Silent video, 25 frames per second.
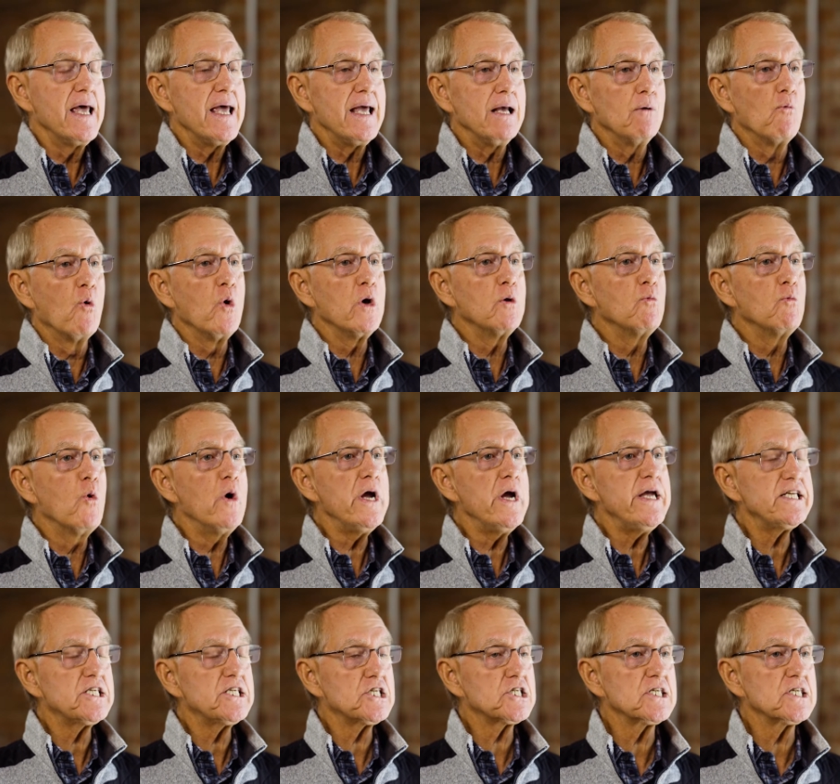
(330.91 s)
When
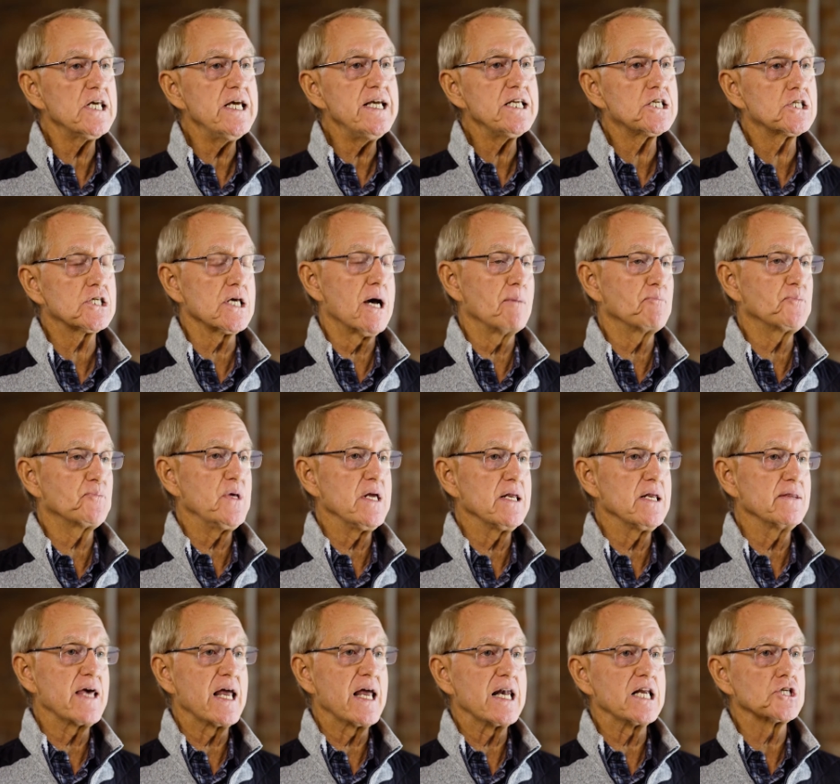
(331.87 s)
we see
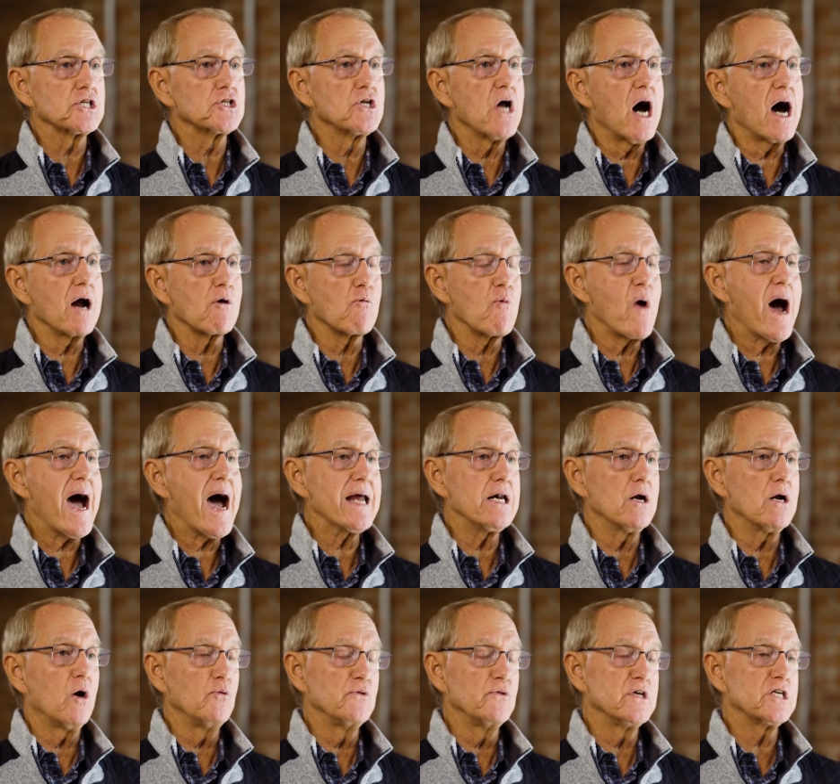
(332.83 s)
something that is not right
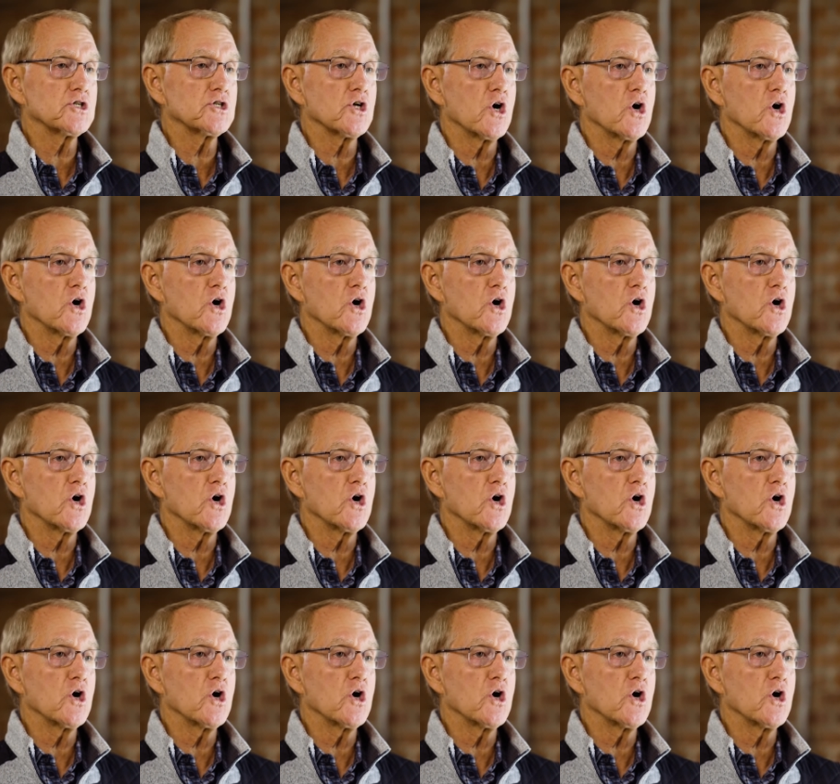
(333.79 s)
on this